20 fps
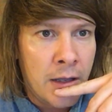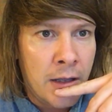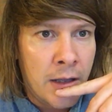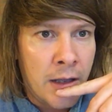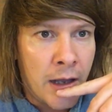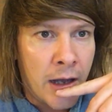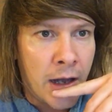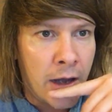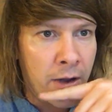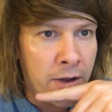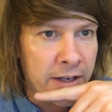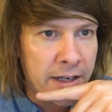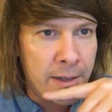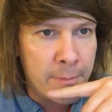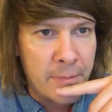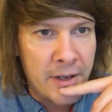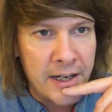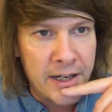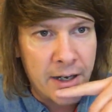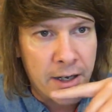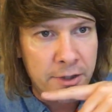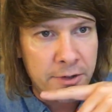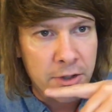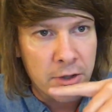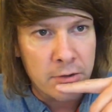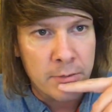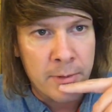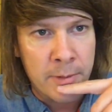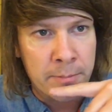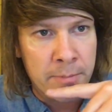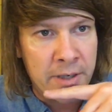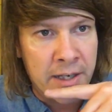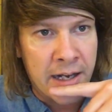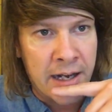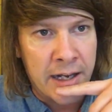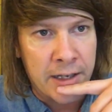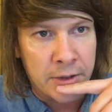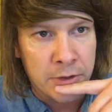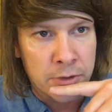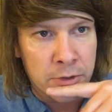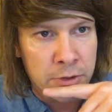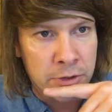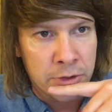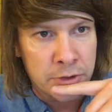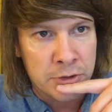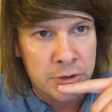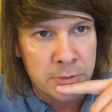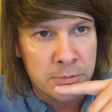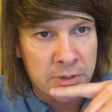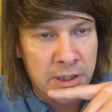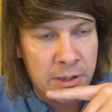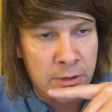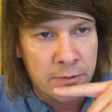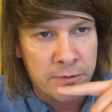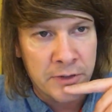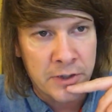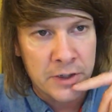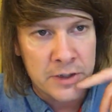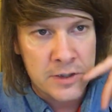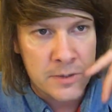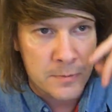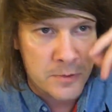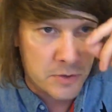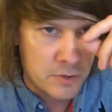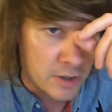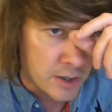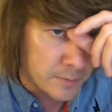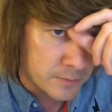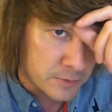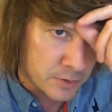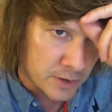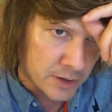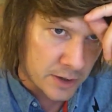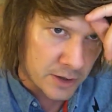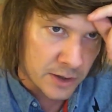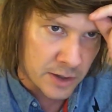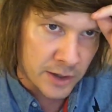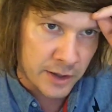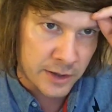Oh yeah, mate, I do remember that, your YouTube channel. I think I subscribed to it, didn't I?